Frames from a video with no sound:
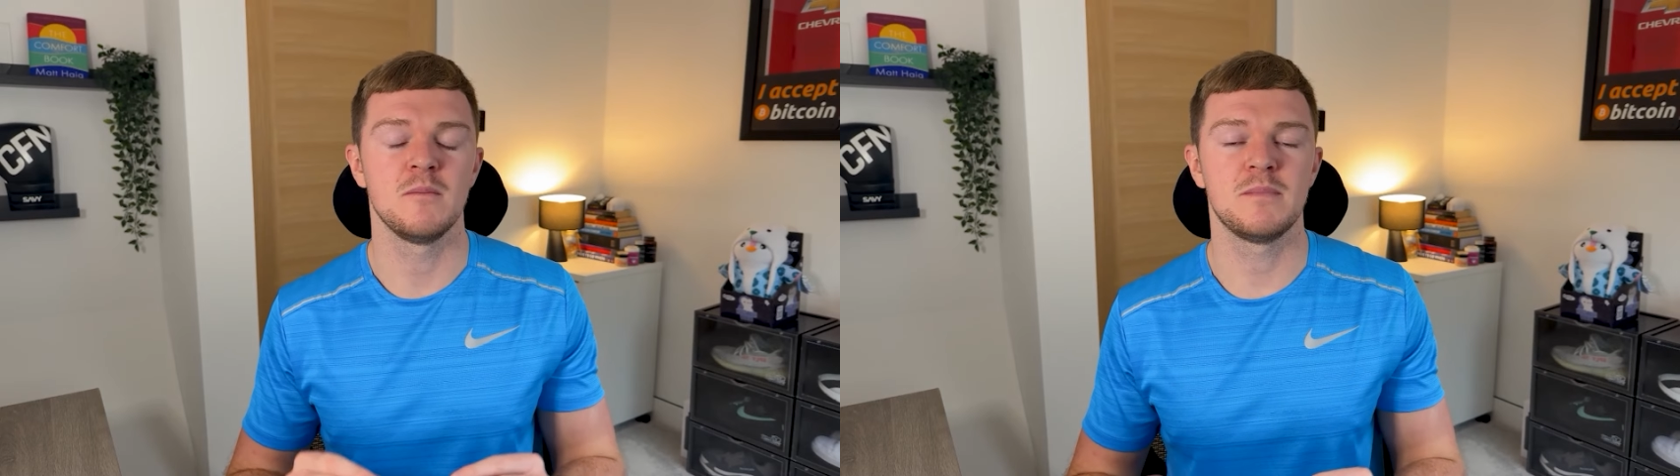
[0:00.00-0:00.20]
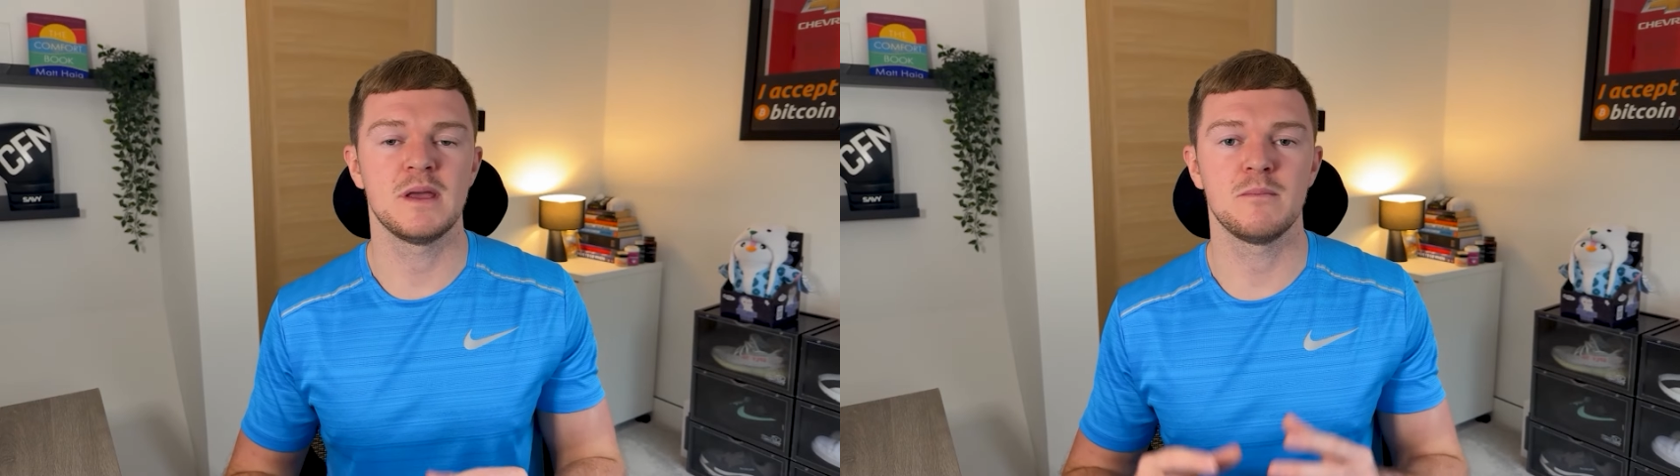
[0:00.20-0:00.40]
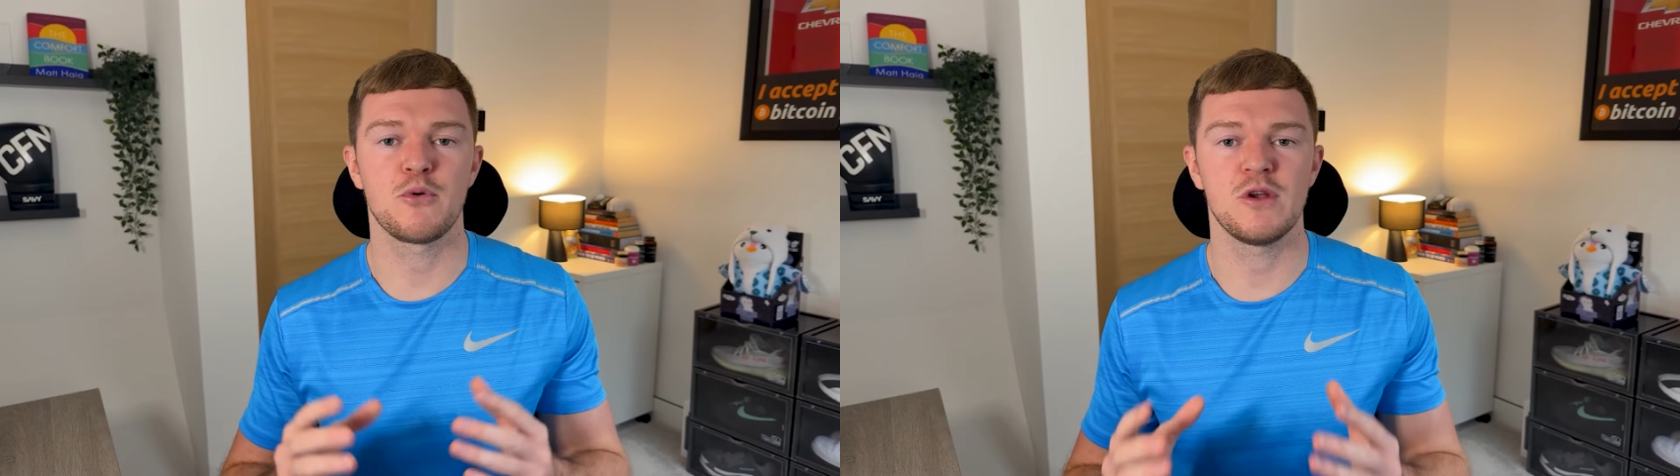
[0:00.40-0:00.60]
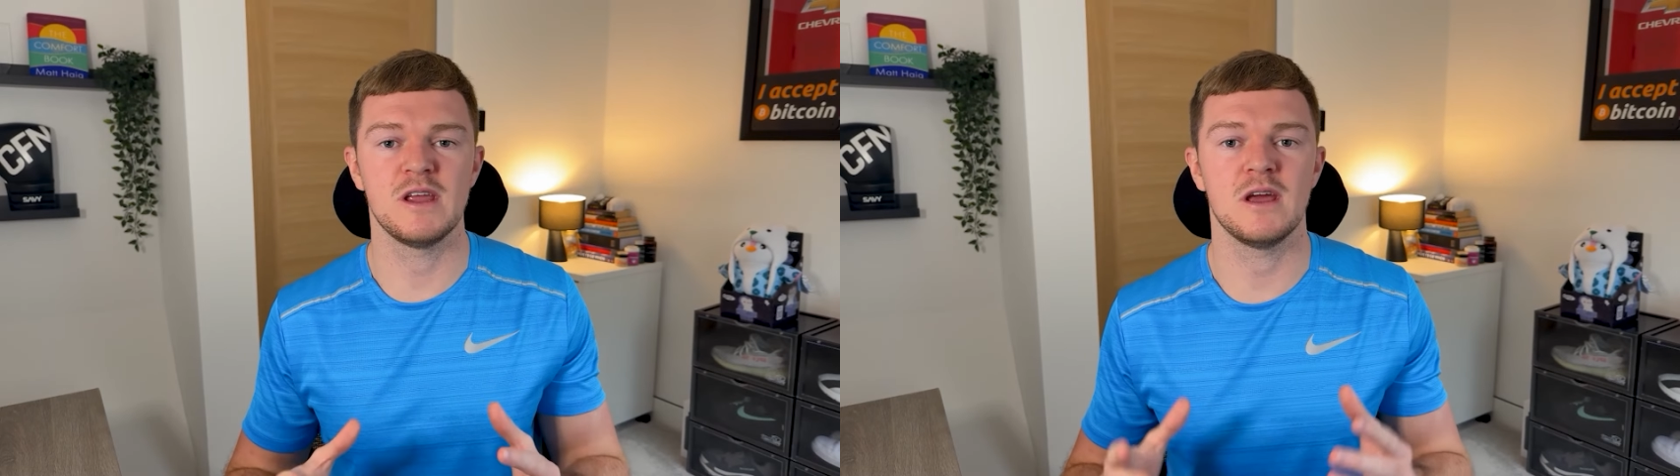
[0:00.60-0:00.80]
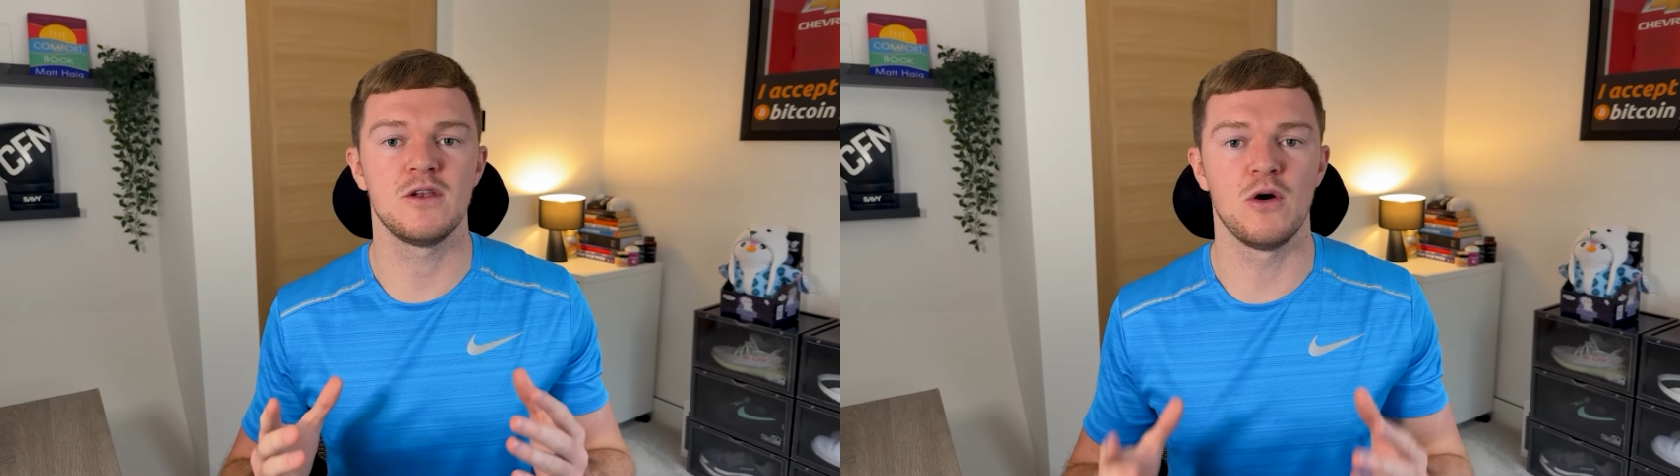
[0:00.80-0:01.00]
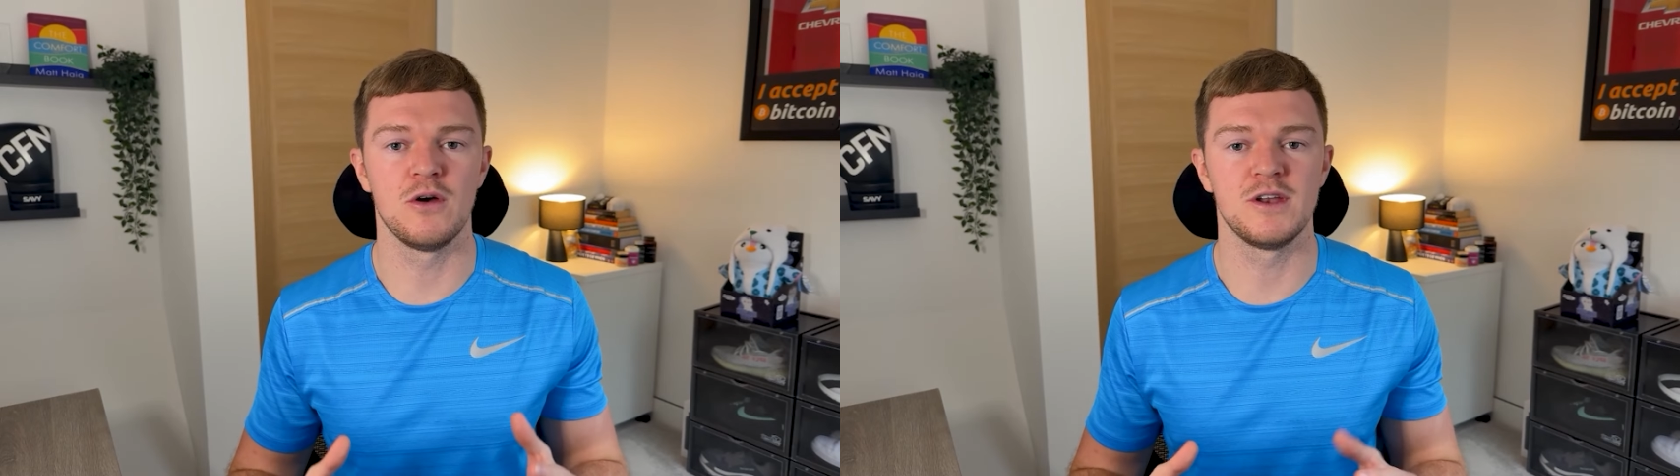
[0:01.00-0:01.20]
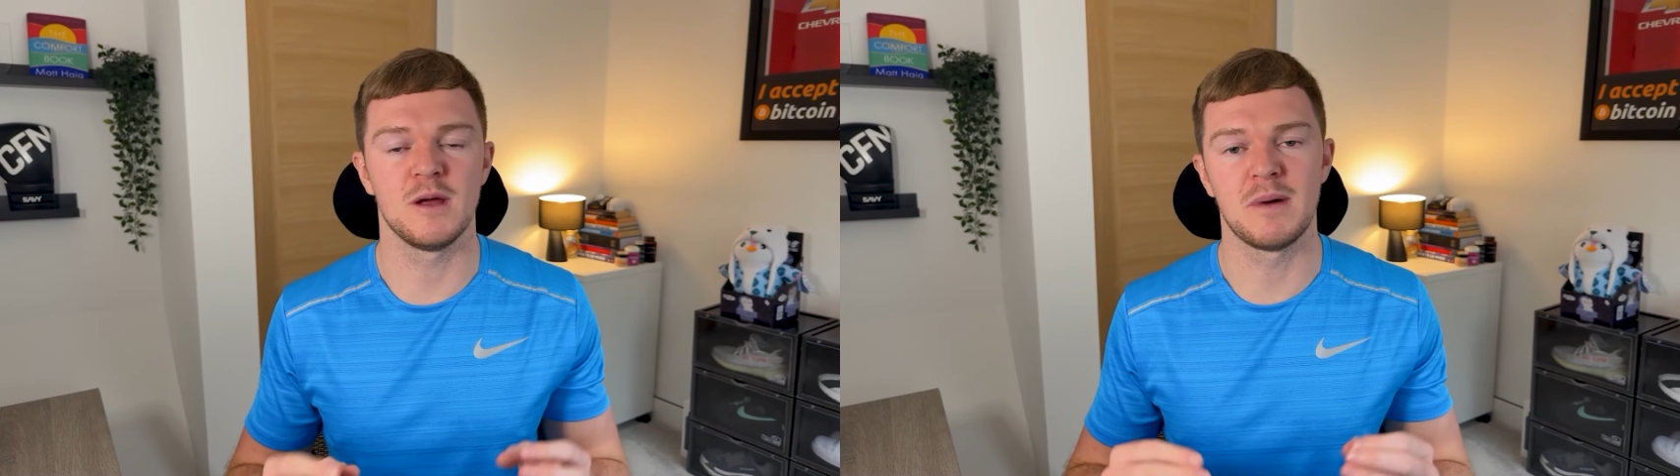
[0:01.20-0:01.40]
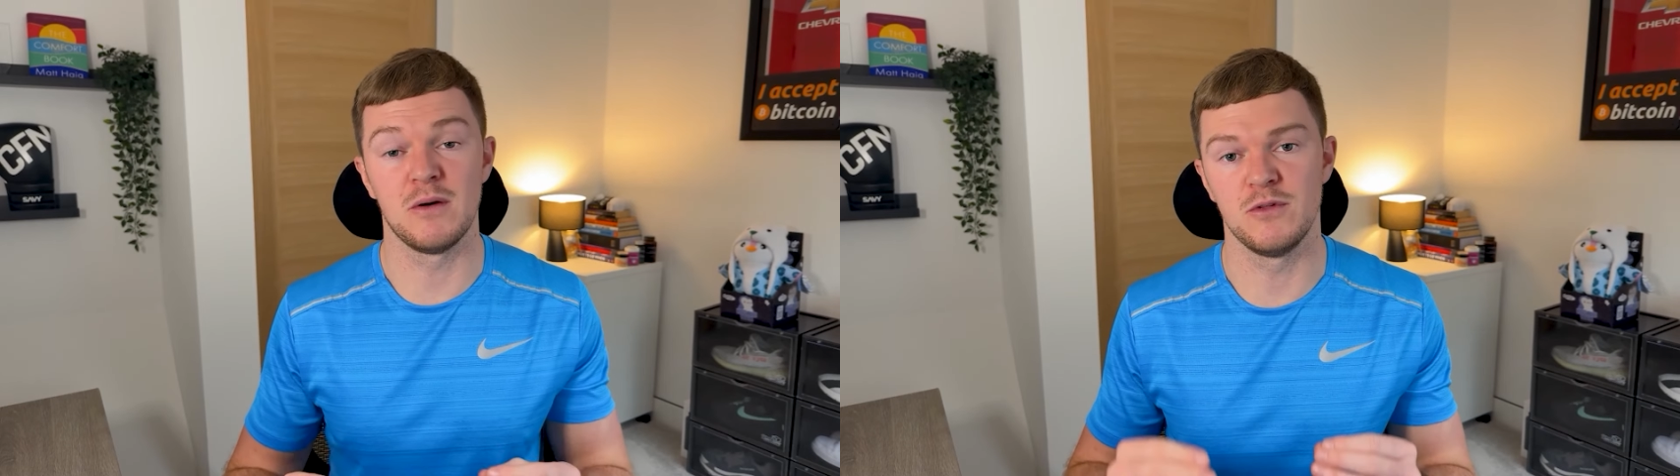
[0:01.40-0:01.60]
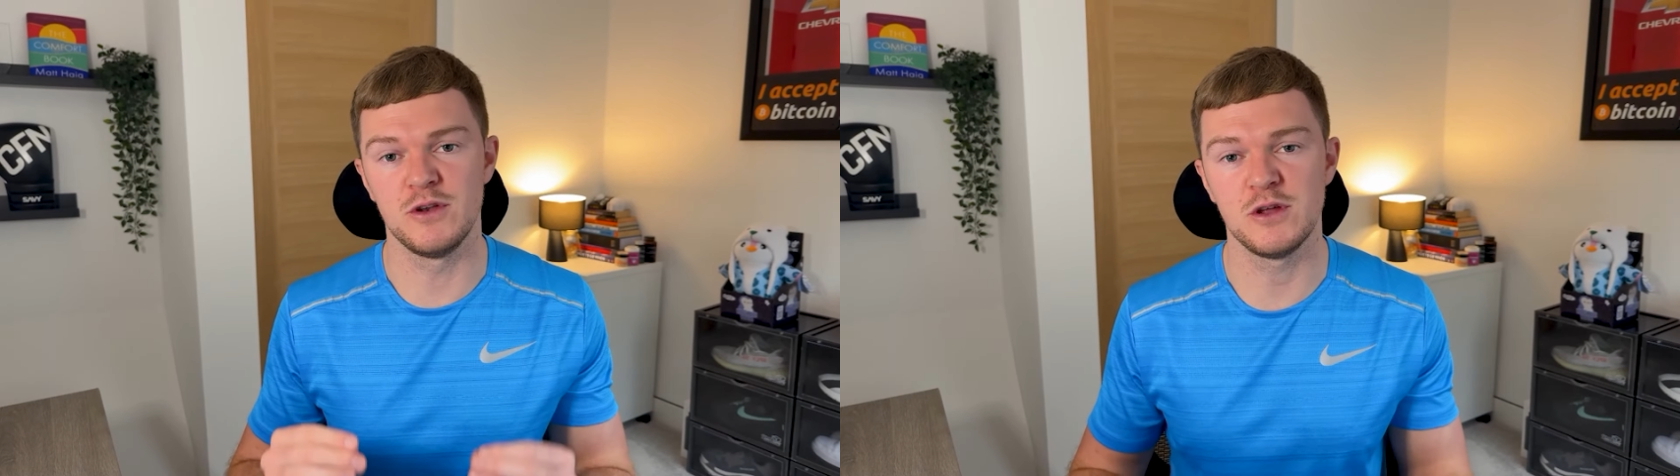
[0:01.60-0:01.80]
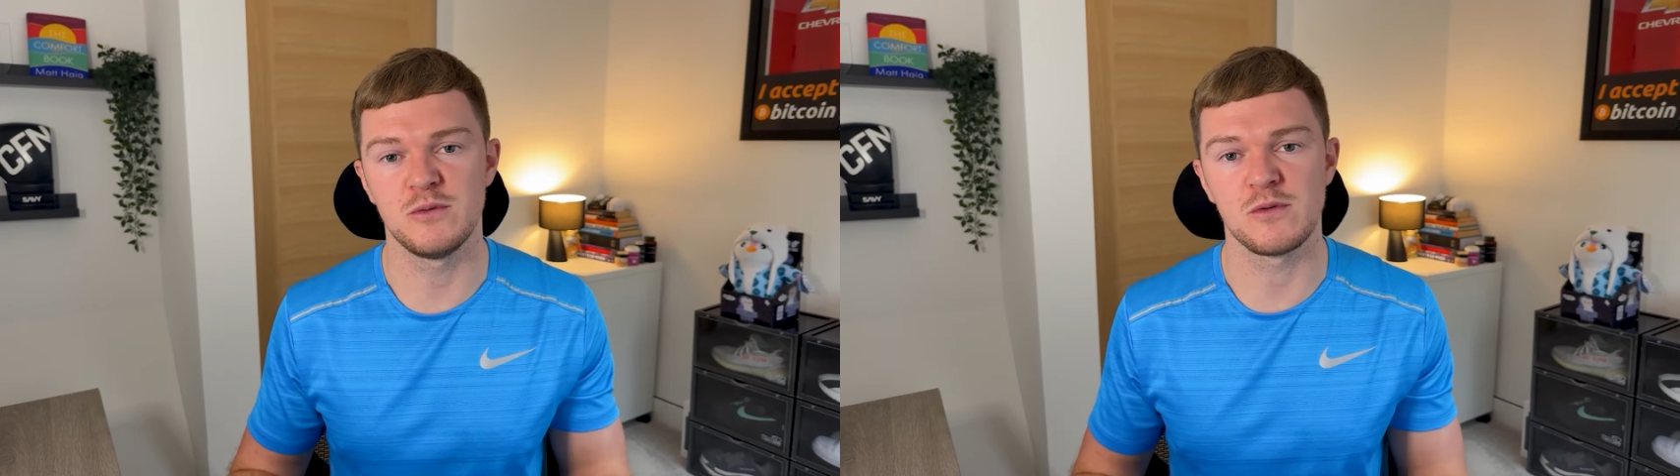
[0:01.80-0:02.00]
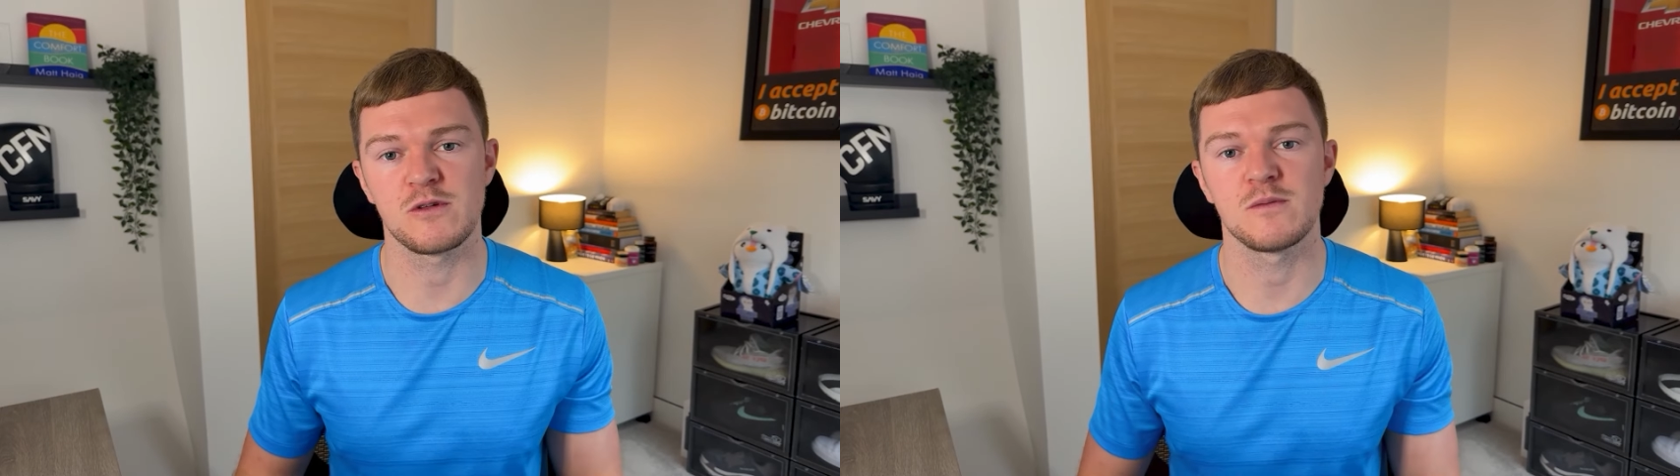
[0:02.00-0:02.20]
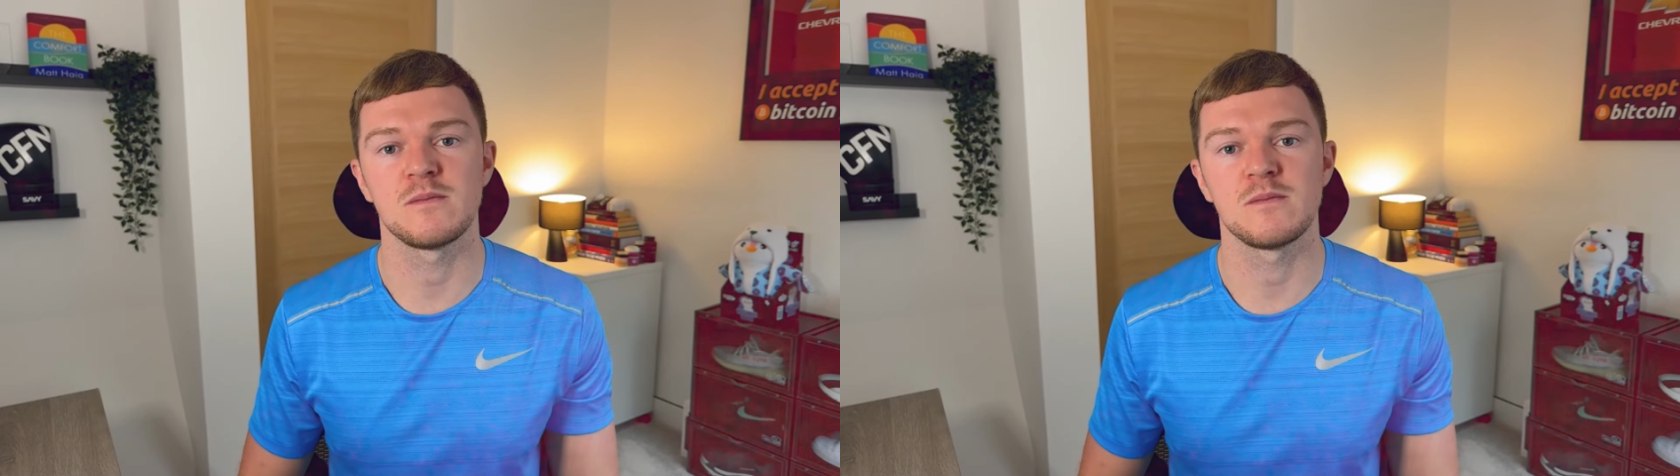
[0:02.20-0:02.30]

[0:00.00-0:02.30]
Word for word: being pretty annoyed about the news.